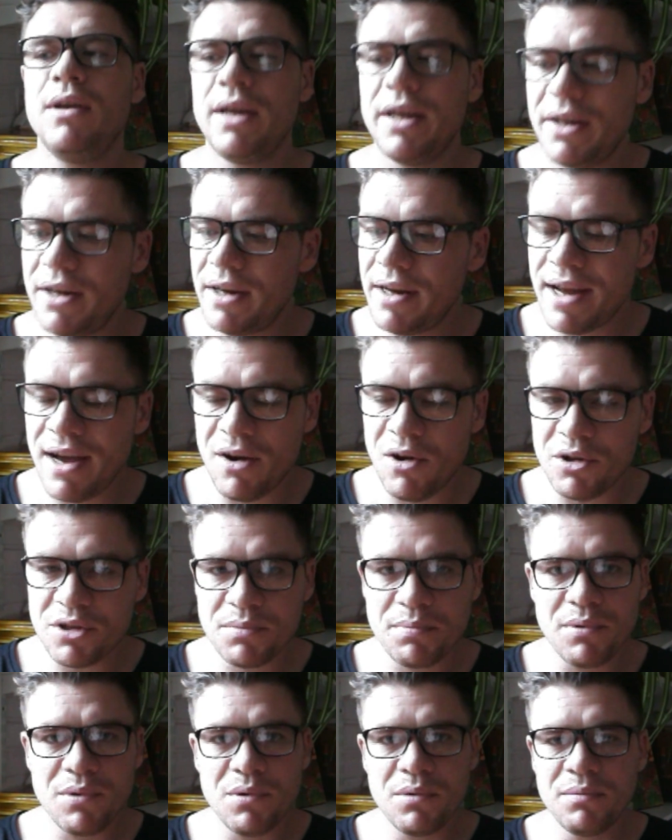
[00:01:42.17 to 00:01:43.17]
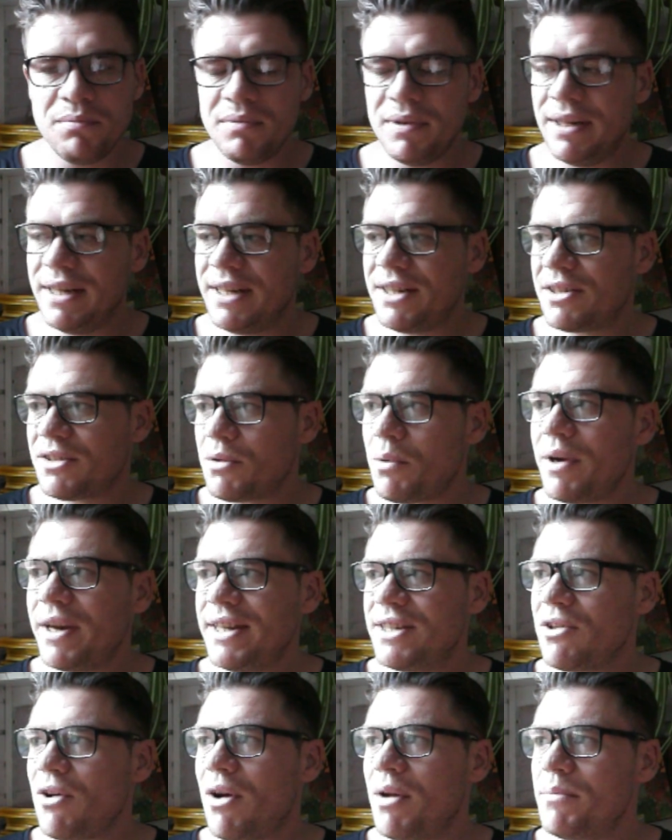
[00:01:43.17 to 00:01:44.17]
in and out of hospital at least
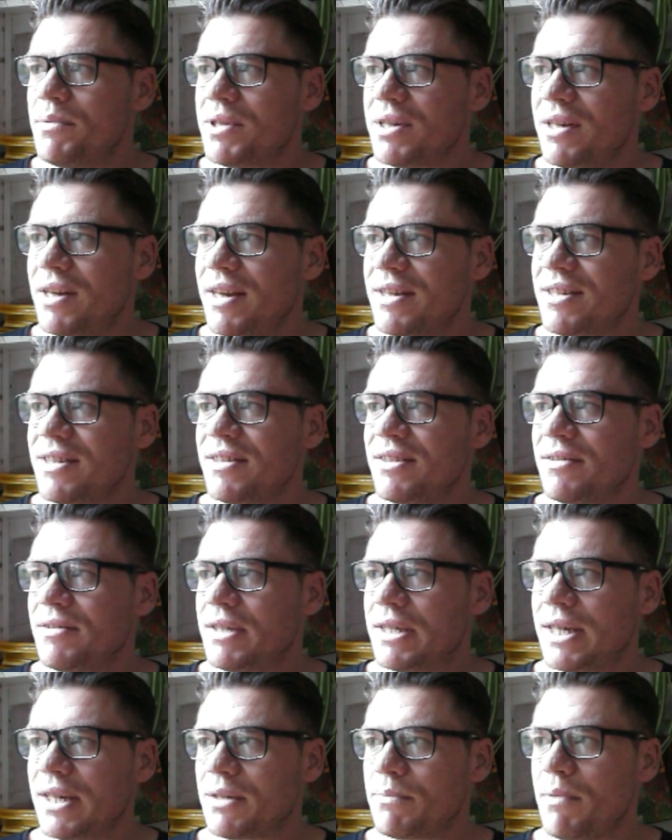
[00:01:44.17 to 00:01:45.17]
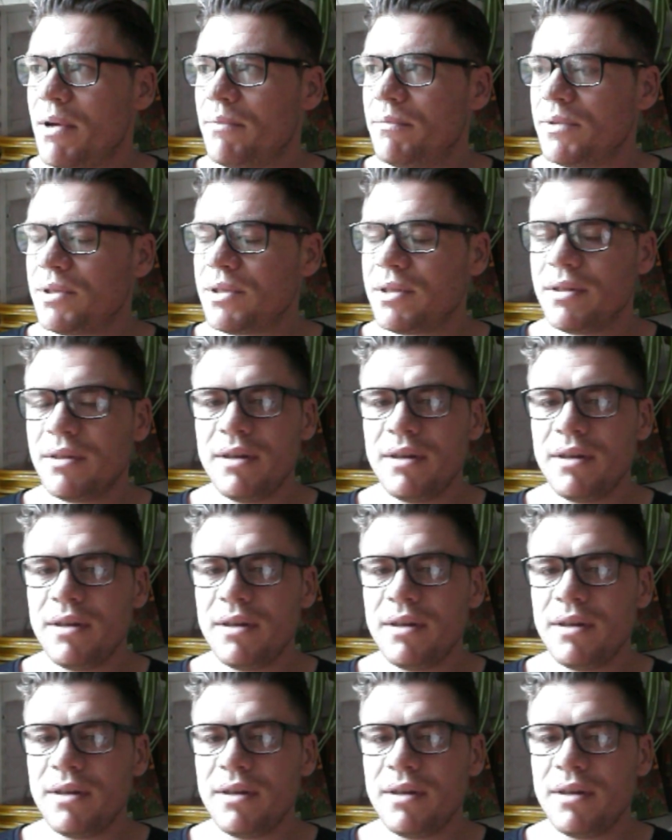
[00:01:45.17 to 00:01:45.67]
20 times in less than 6 months,